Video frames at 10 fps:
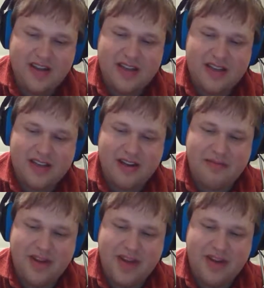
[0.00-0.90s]
Yet
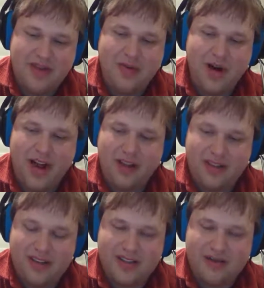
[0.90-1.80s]
in my new
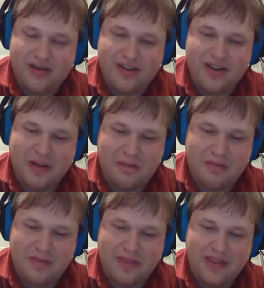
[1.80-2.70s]
wildness and
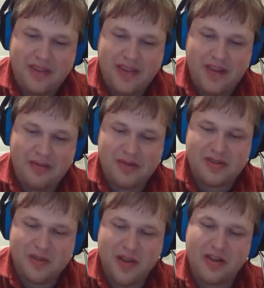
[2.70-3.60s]
freedom, I
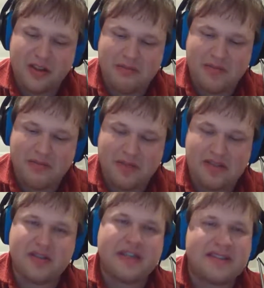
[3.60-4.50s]
almost welcome the
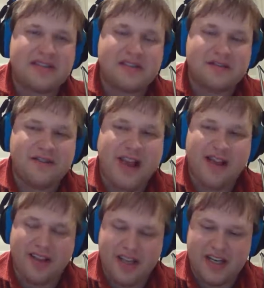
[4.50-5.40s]
bitterness of
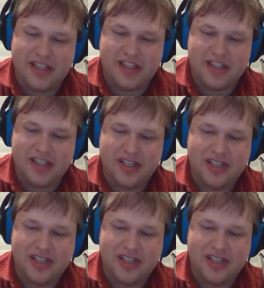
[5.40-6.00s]
alienage.